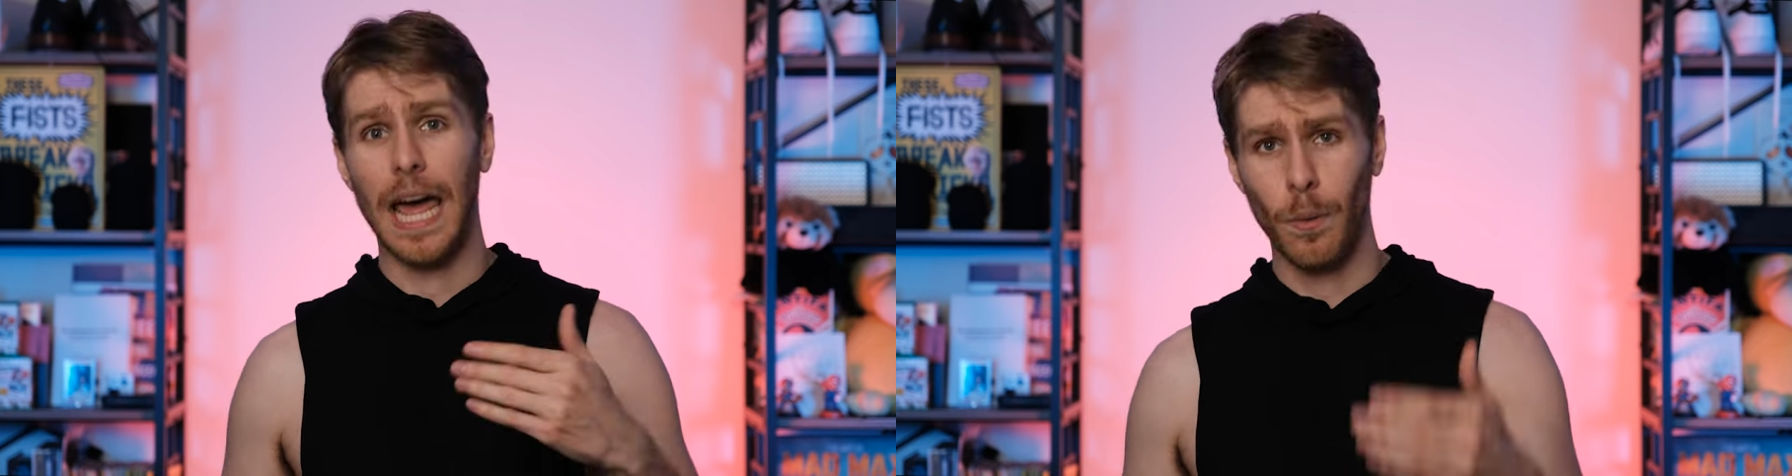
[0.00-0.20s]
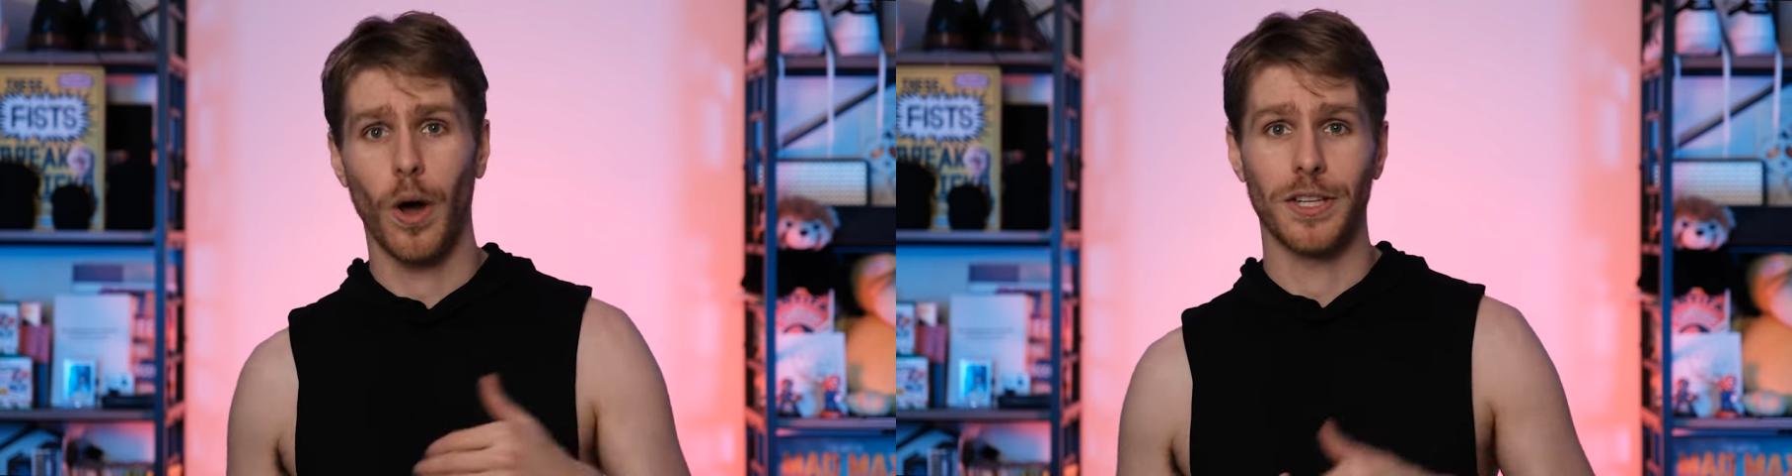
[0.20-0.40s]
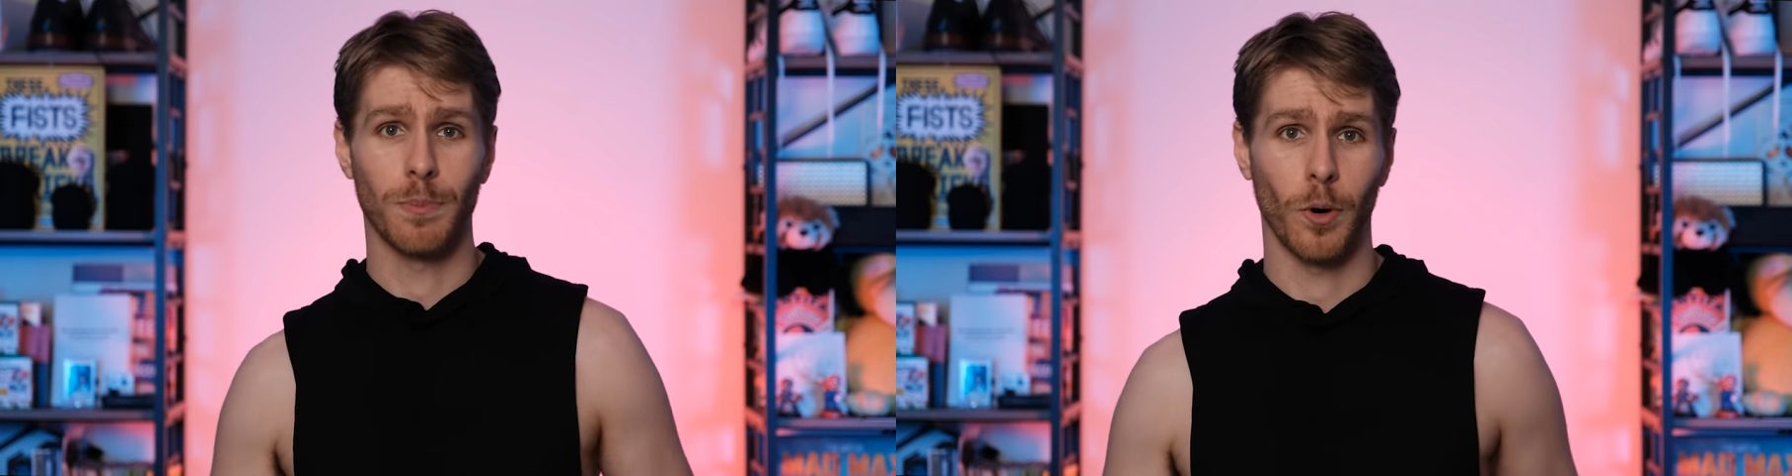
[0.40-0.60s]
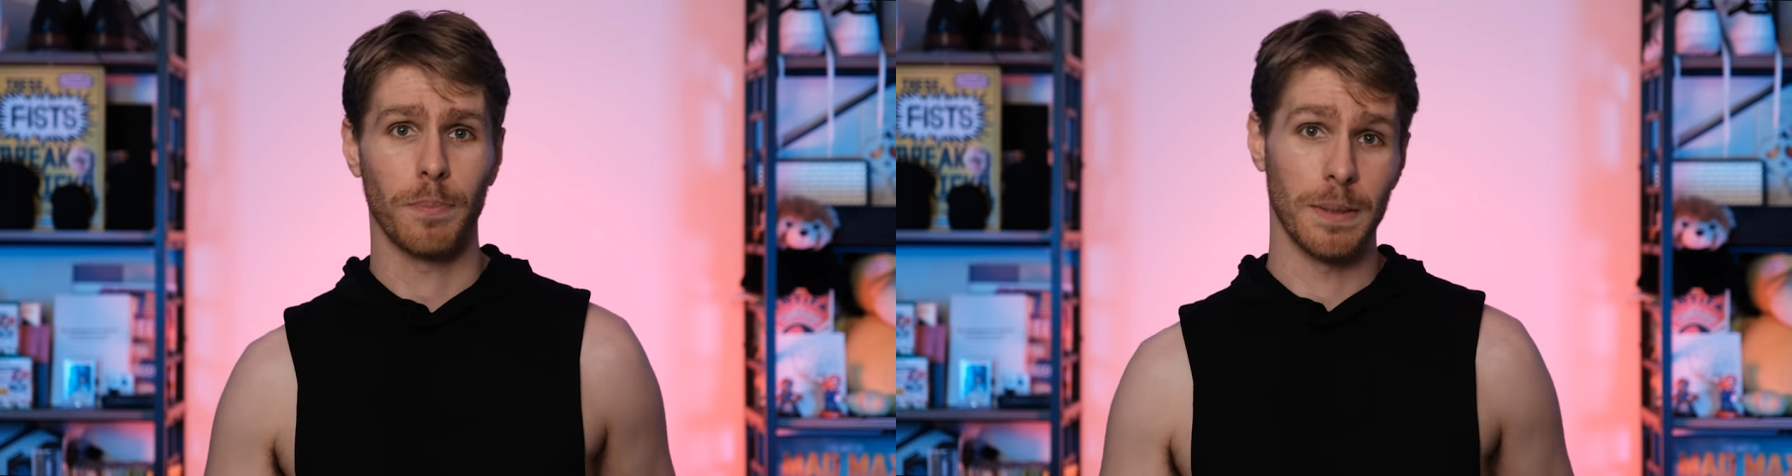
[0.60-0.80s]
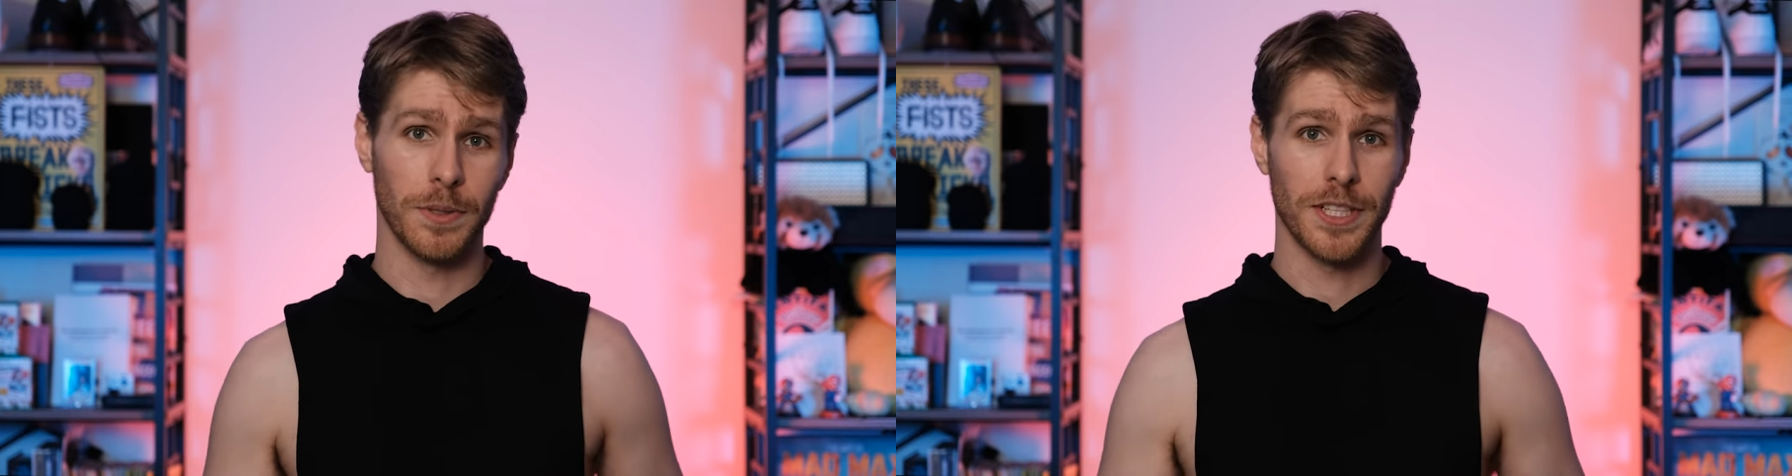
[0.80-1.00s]
and wants more
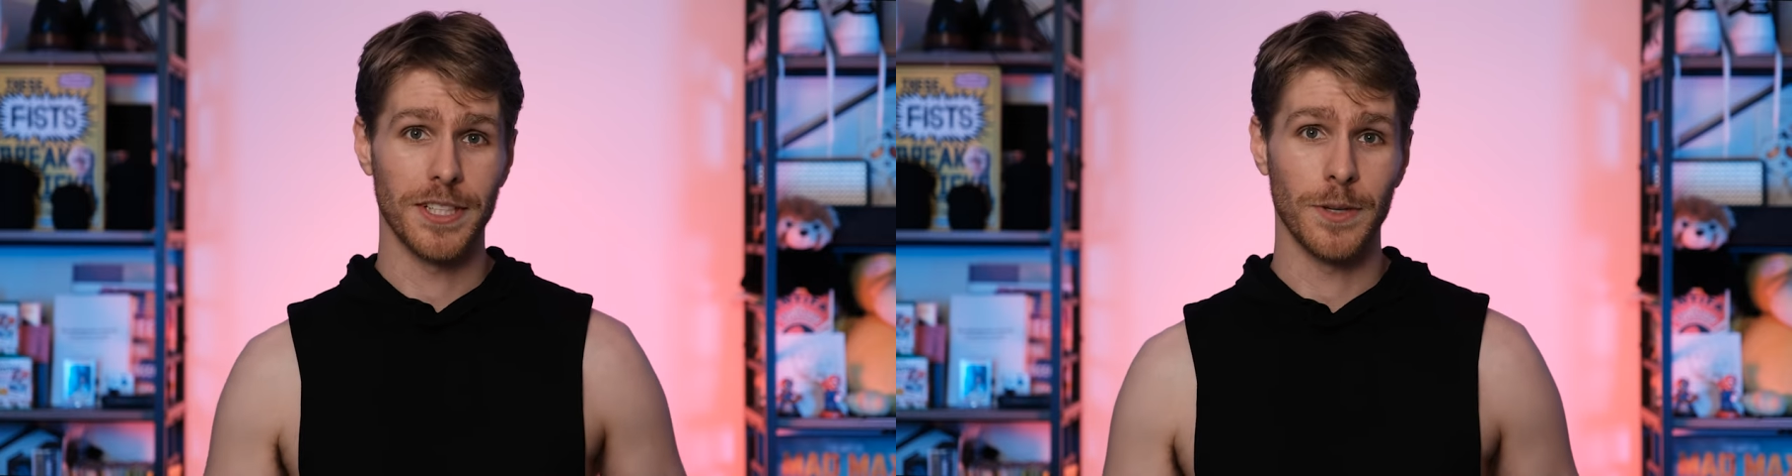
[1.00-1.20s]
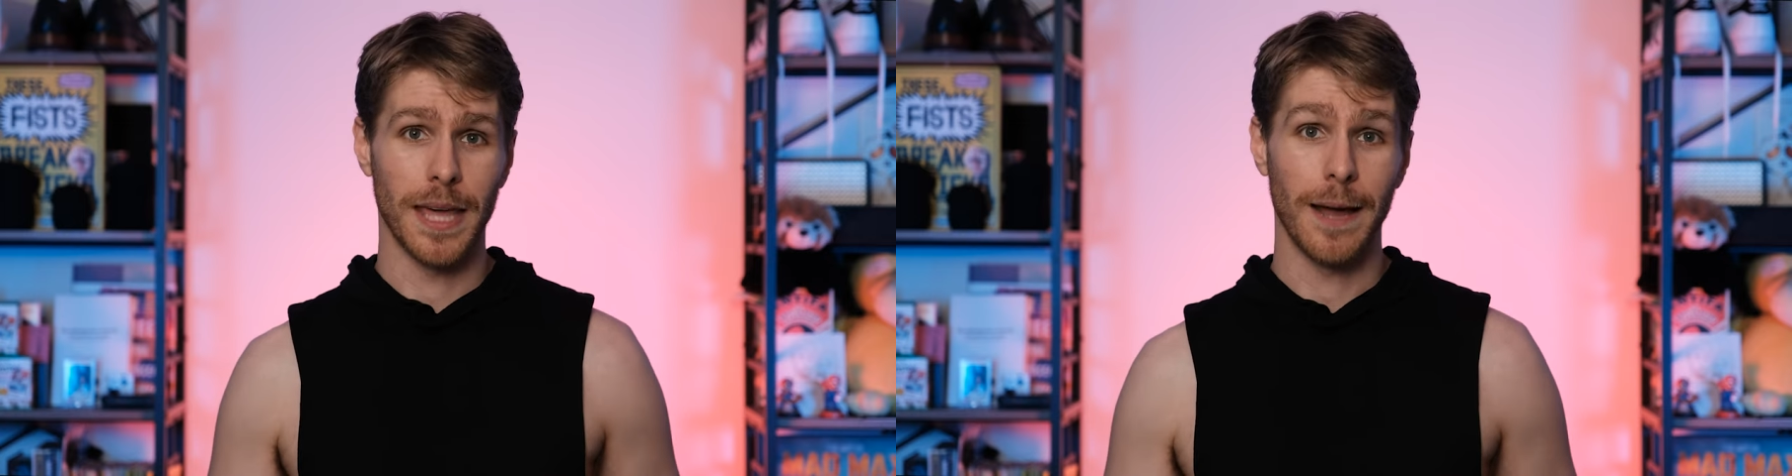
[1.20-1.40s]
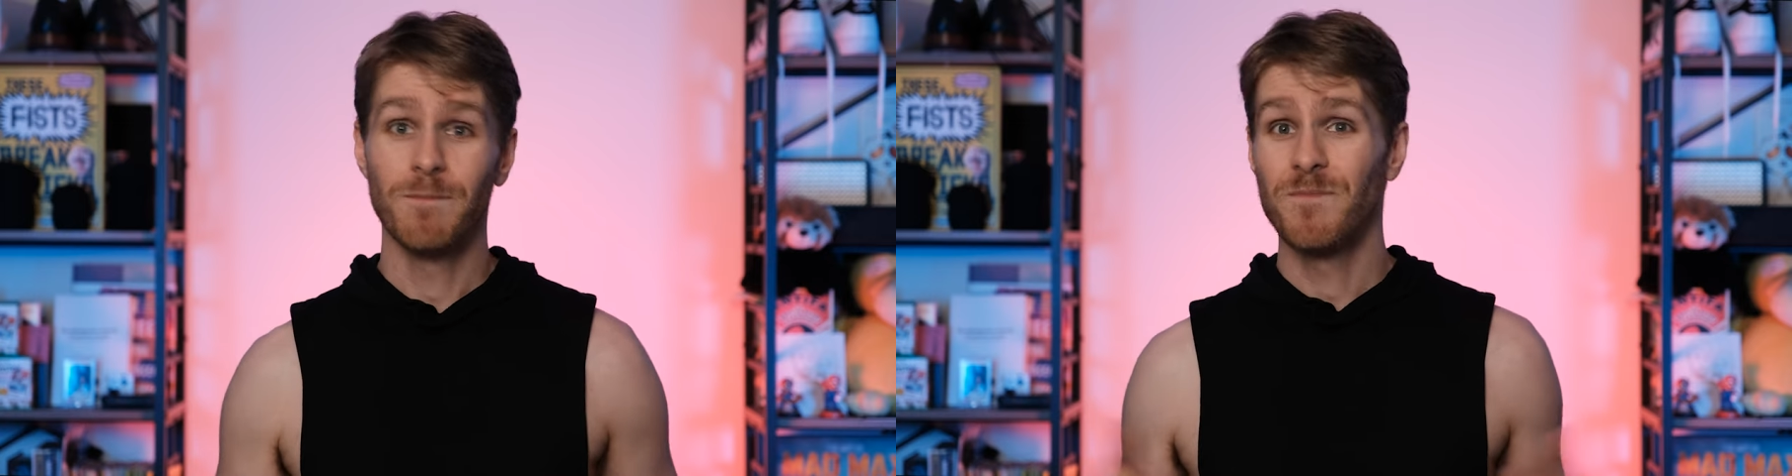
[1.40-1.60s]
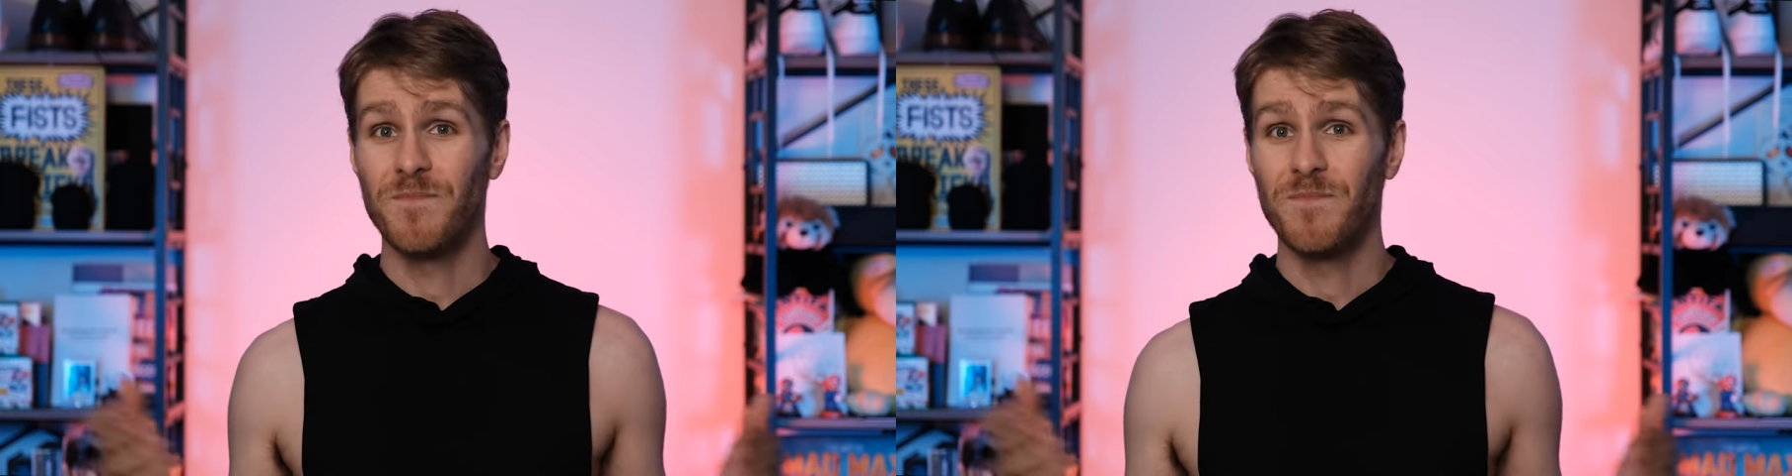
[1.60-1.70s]
people to do that.